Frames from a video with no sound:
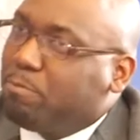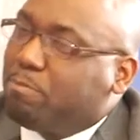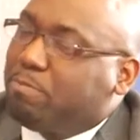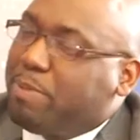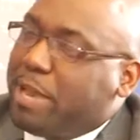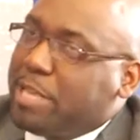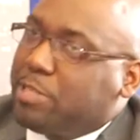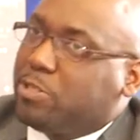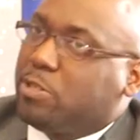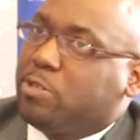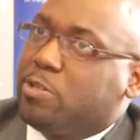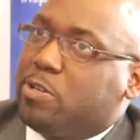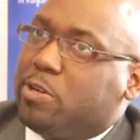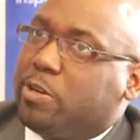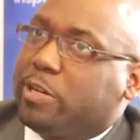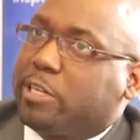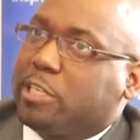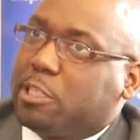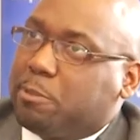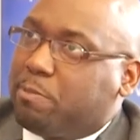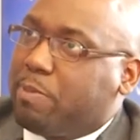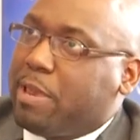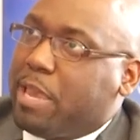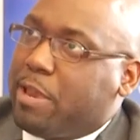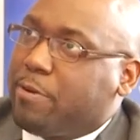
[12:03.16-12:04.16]
Based on your
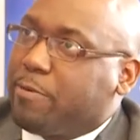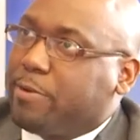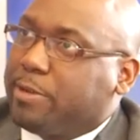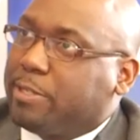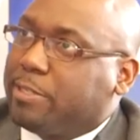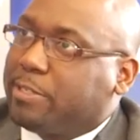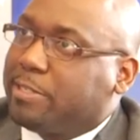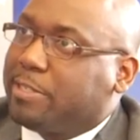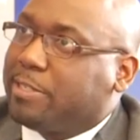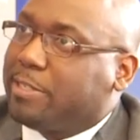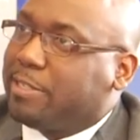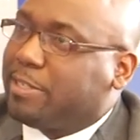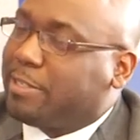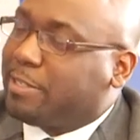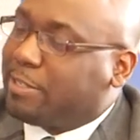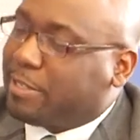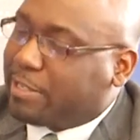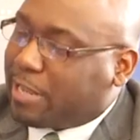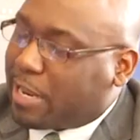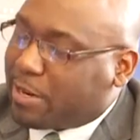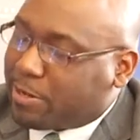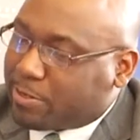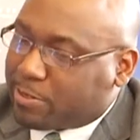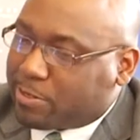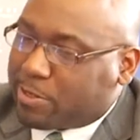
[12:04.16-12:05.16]
experience,
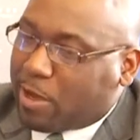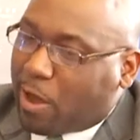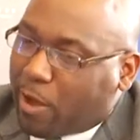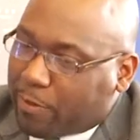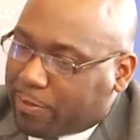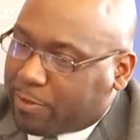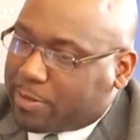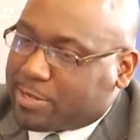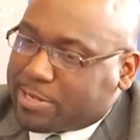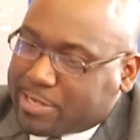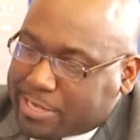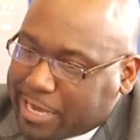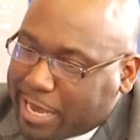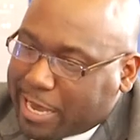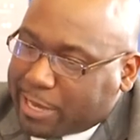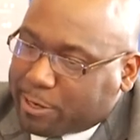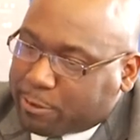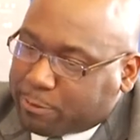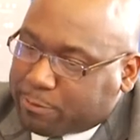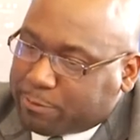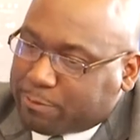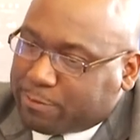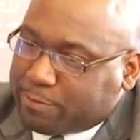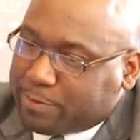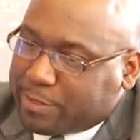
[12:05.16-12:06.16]
tell us the other side
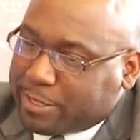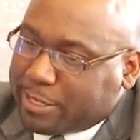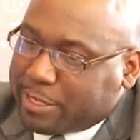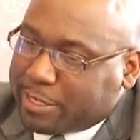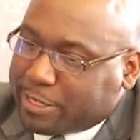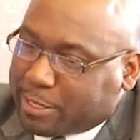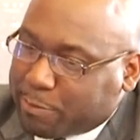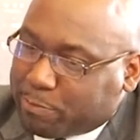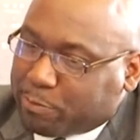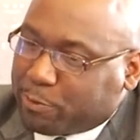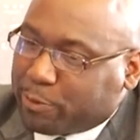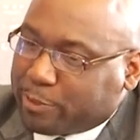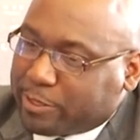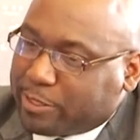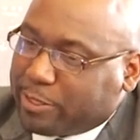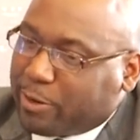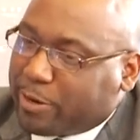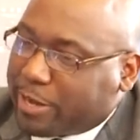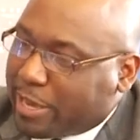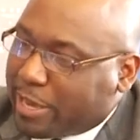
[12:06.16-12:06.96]
of the deportation.